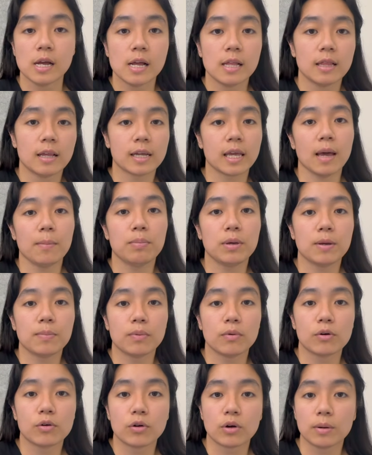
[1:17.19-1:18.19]
Look at
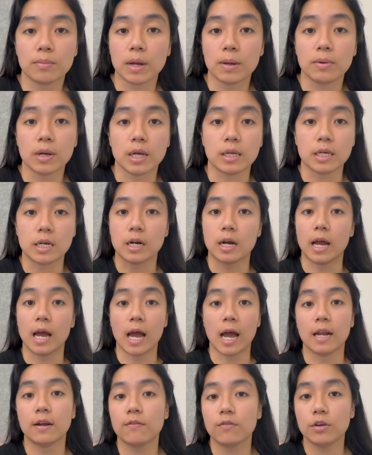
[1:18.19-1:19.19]
people who are maybe a year
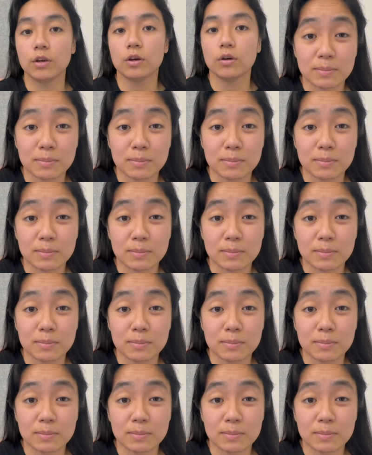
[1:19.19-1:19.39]
ahead of you.